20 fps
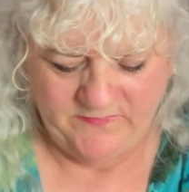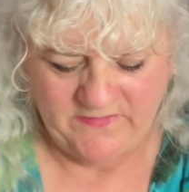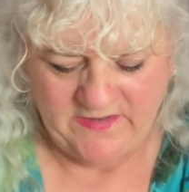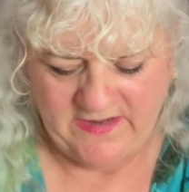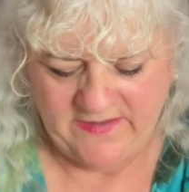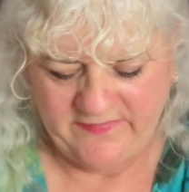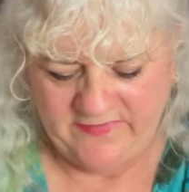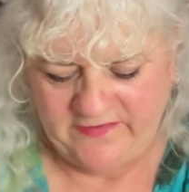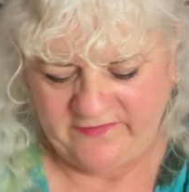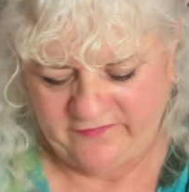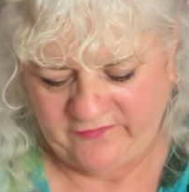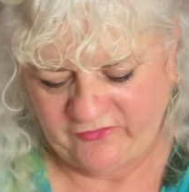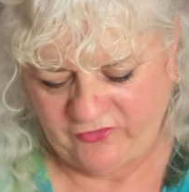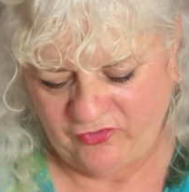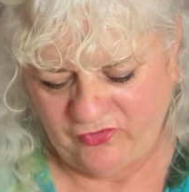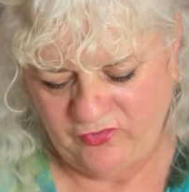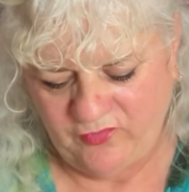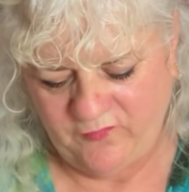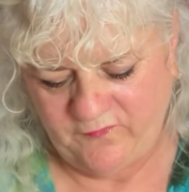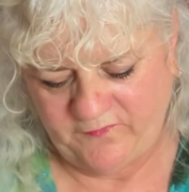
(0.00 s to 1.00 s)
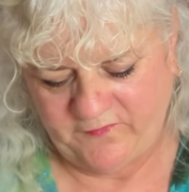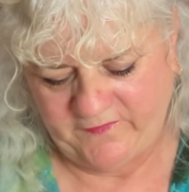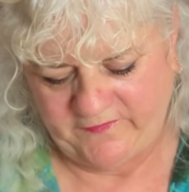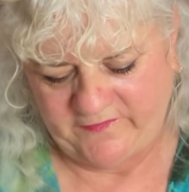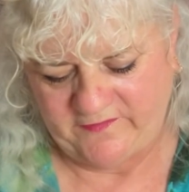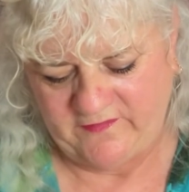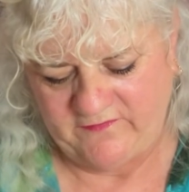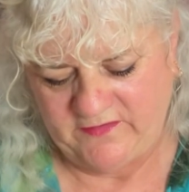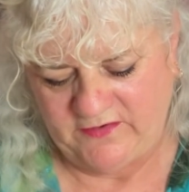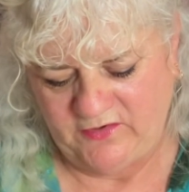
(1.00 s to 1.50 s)
And there's two for
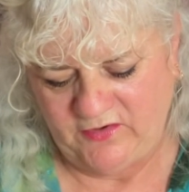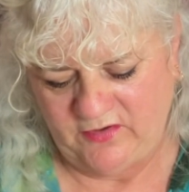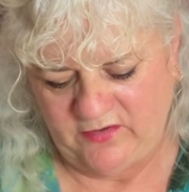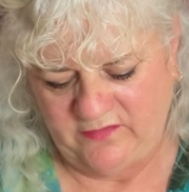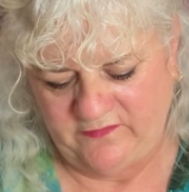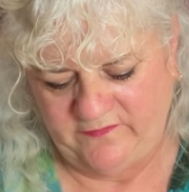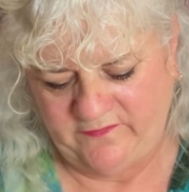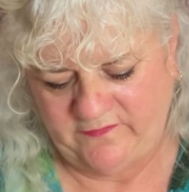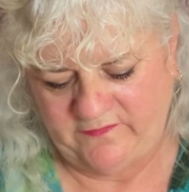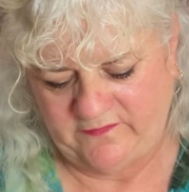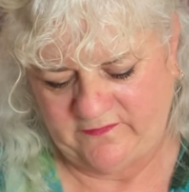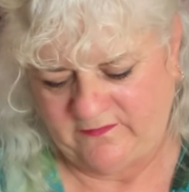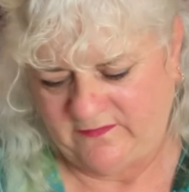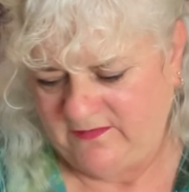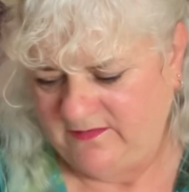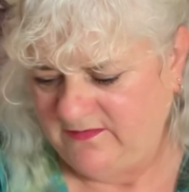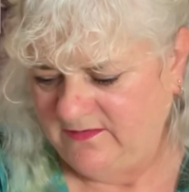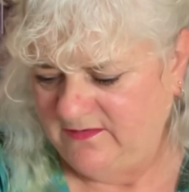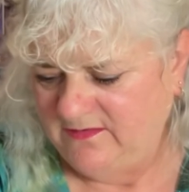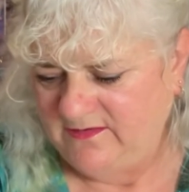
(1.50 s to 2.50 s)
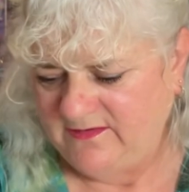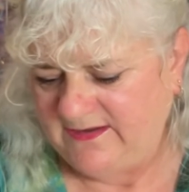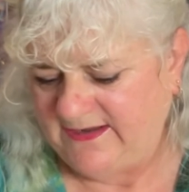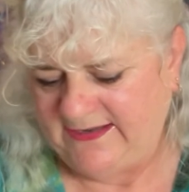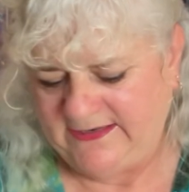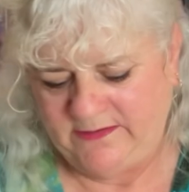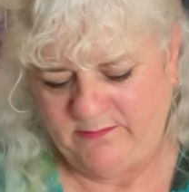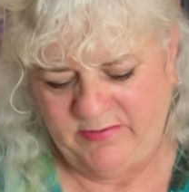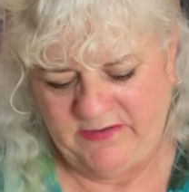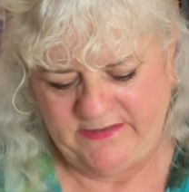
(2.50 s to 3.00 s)
$7
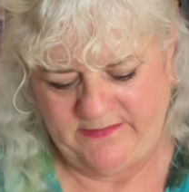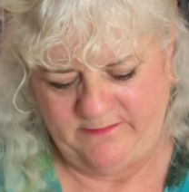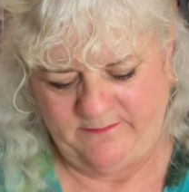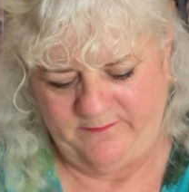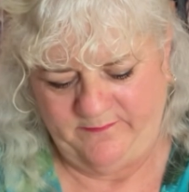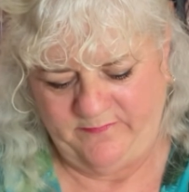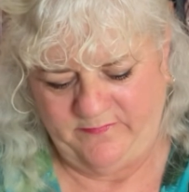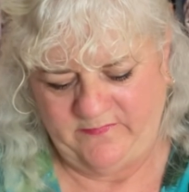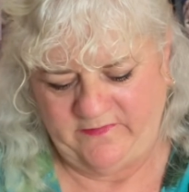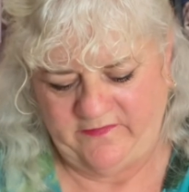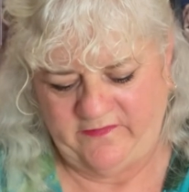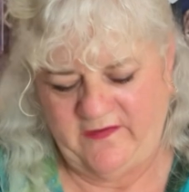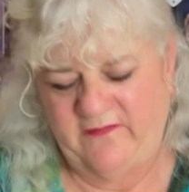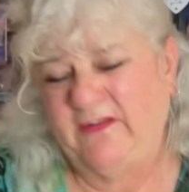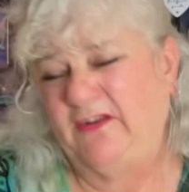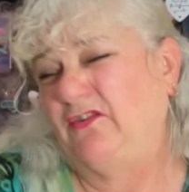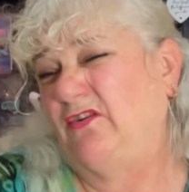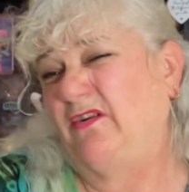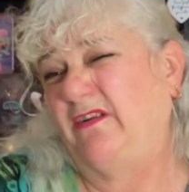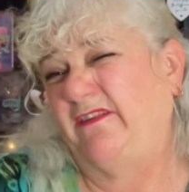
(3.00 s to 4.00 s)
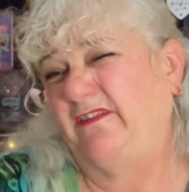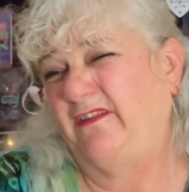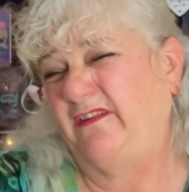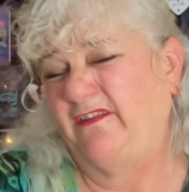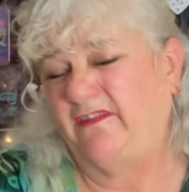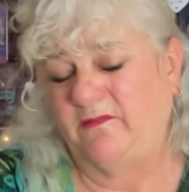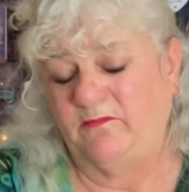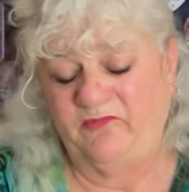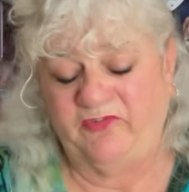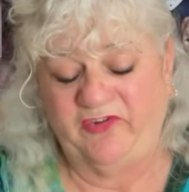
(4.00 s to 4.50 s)
and a bit, $7 and
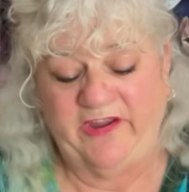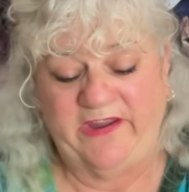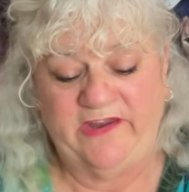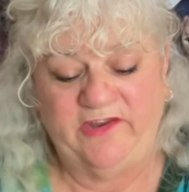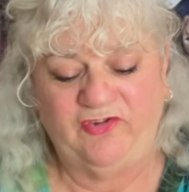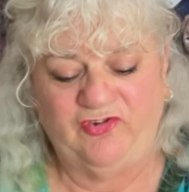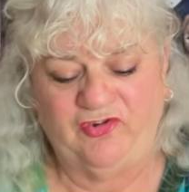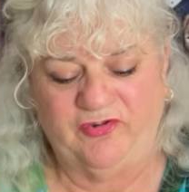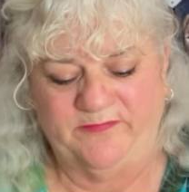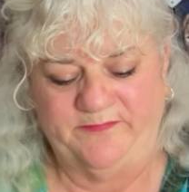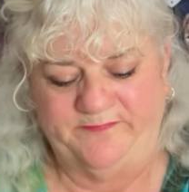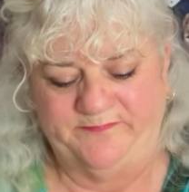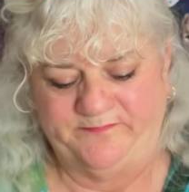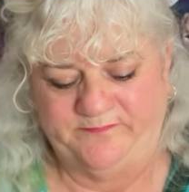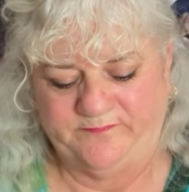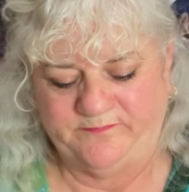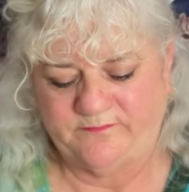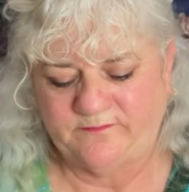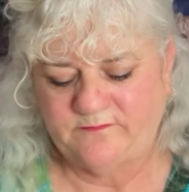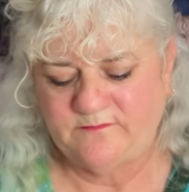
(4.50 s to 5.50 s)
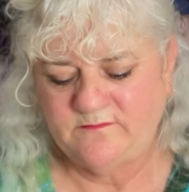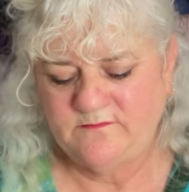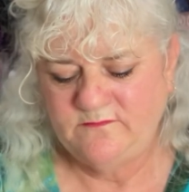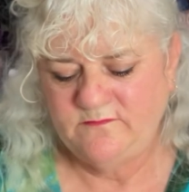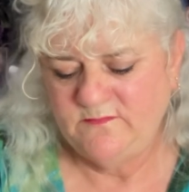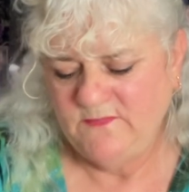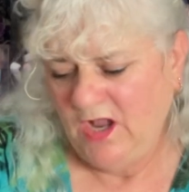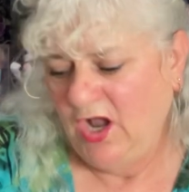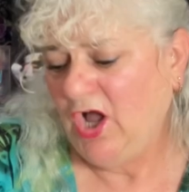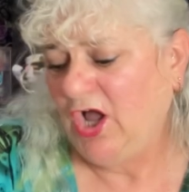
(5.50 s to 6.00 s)
some change.
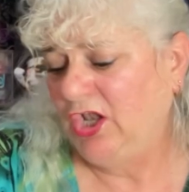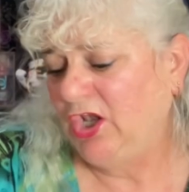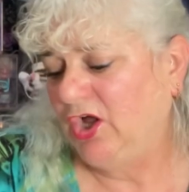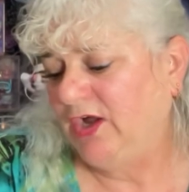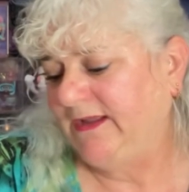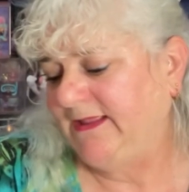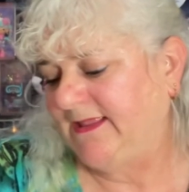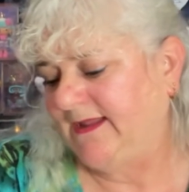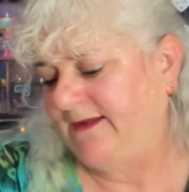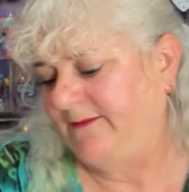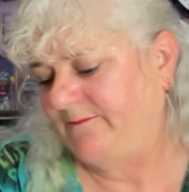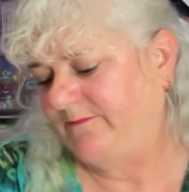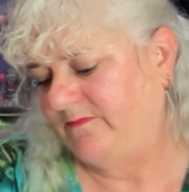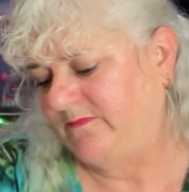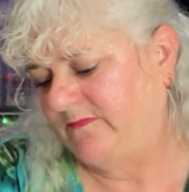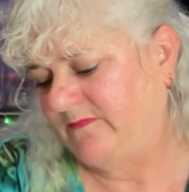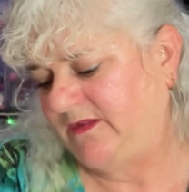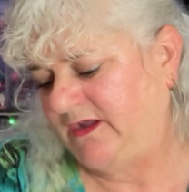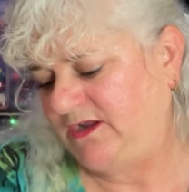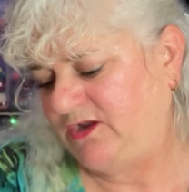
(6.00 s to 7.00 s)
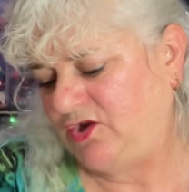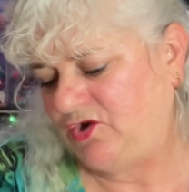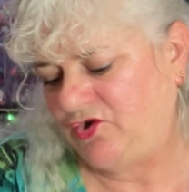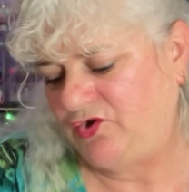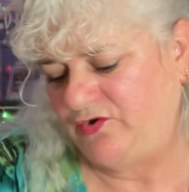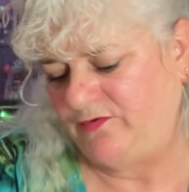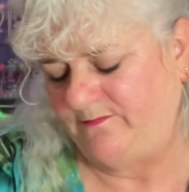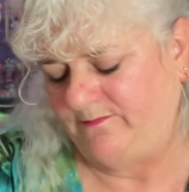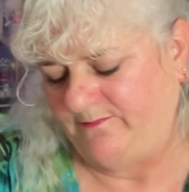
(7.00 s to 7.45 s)
I like that. They're cute.